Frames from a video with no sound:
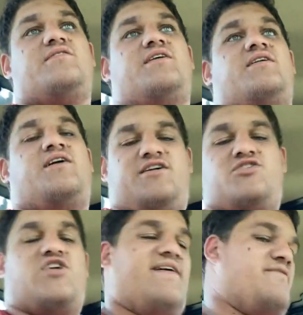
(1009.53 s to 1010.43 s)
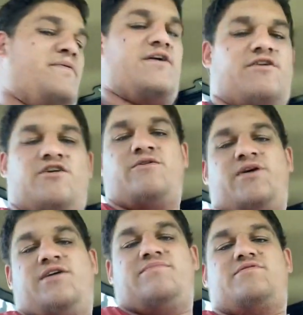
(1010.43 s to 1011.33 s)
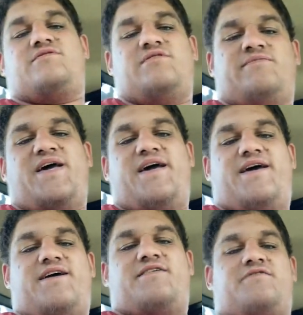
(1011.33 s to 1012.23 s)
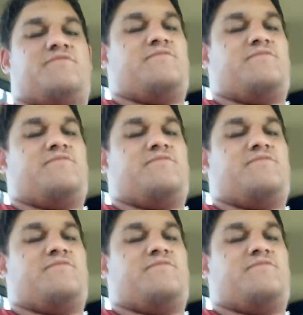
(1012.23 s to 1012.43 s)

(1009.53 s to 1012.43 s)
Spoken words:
and not drive the picker all the way up to the path or